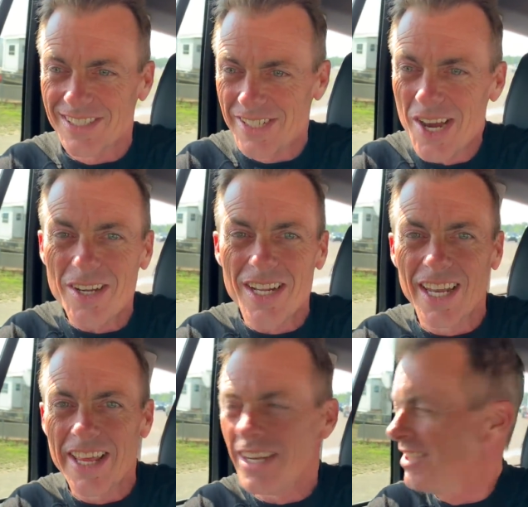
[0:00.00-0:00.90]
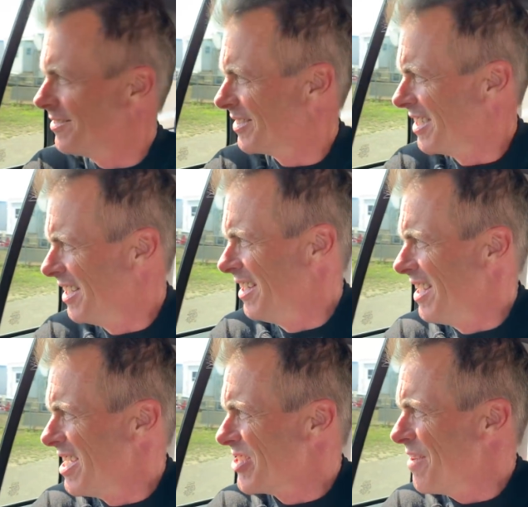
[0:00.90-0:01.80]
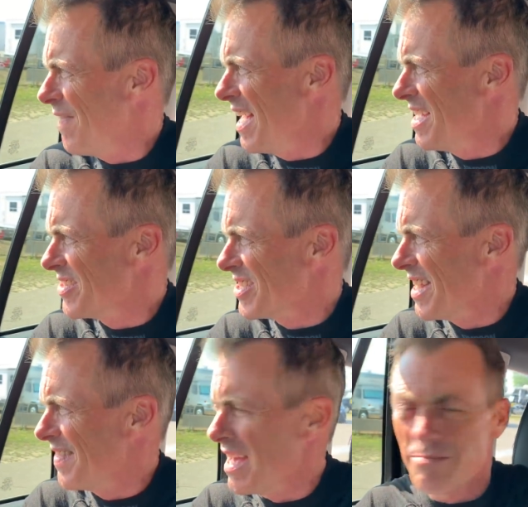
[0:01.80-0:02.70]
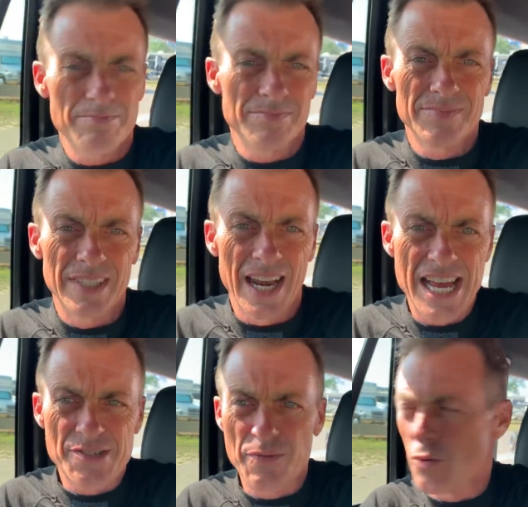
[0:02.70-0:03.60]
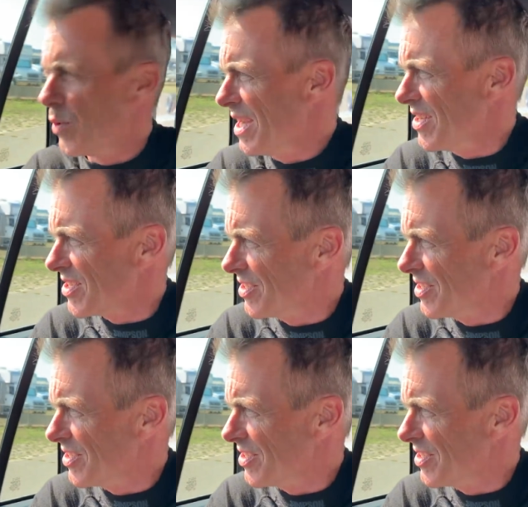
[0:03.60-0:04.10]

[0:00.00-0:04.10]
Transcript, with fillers: Doug Kalitta, as if I hadn't said that the last few weeks.